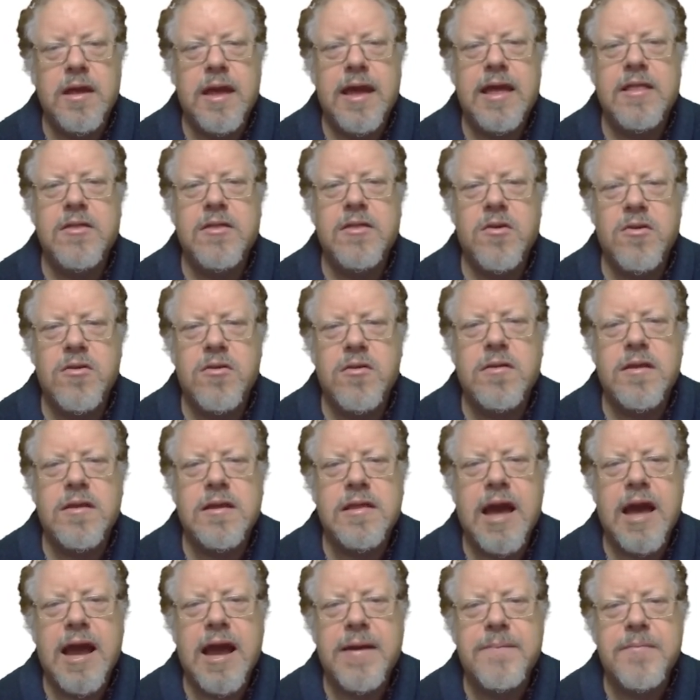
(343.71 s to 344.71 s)
And those are the
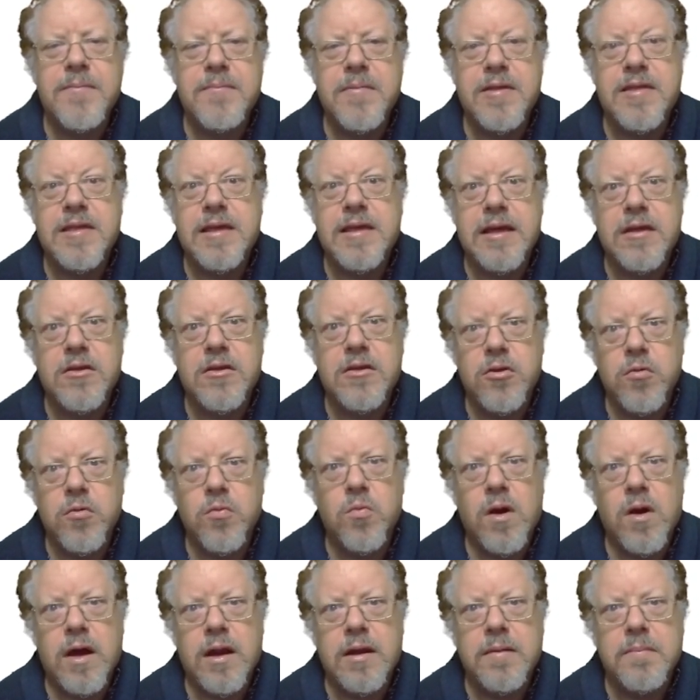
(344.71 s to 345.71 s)
type of mistakes you
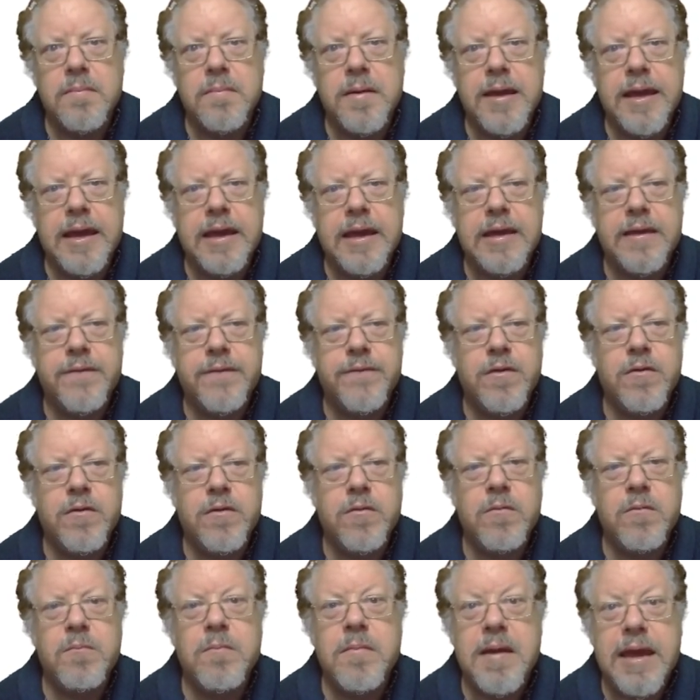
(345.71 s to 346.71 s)
want to make if
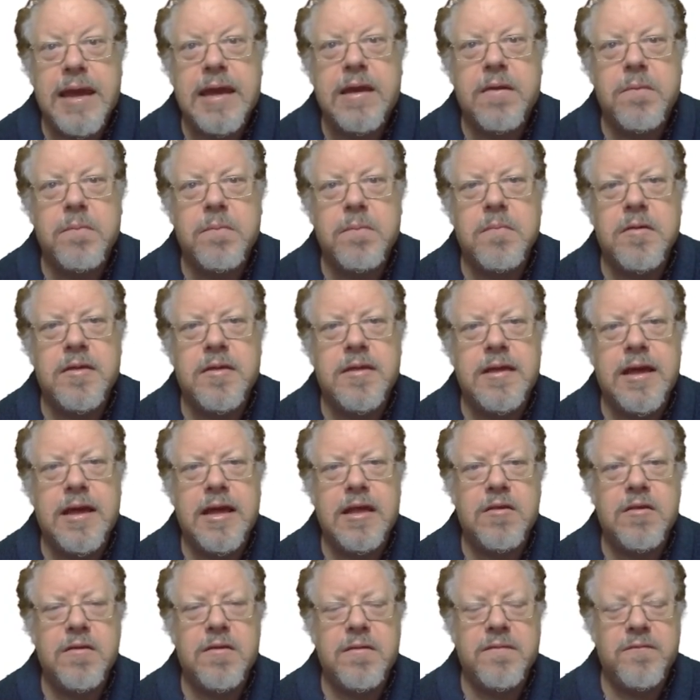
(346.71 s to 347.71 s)
you make
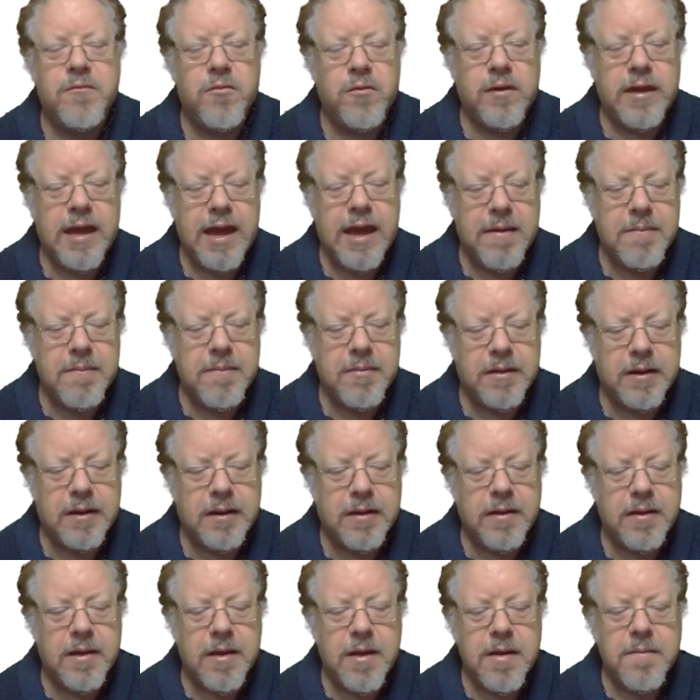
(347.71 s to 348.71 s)
mistakes in
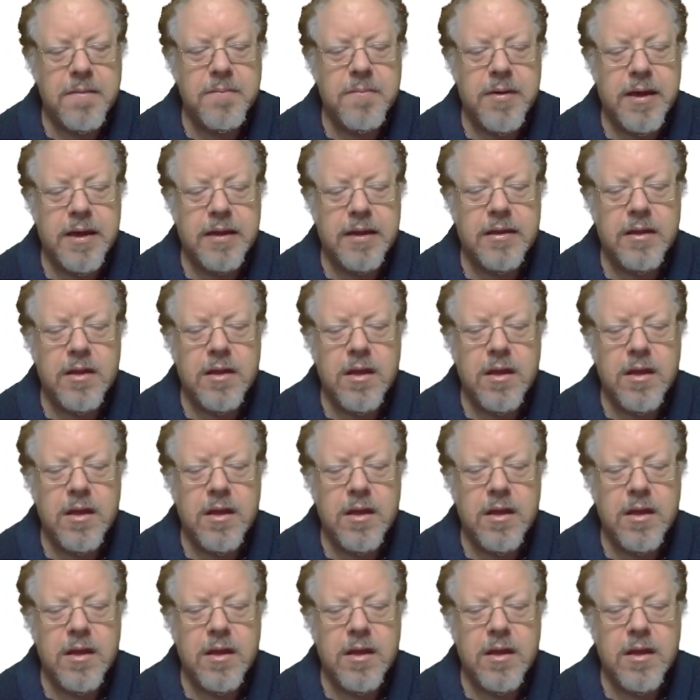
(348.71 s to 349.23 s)
vocabulary. But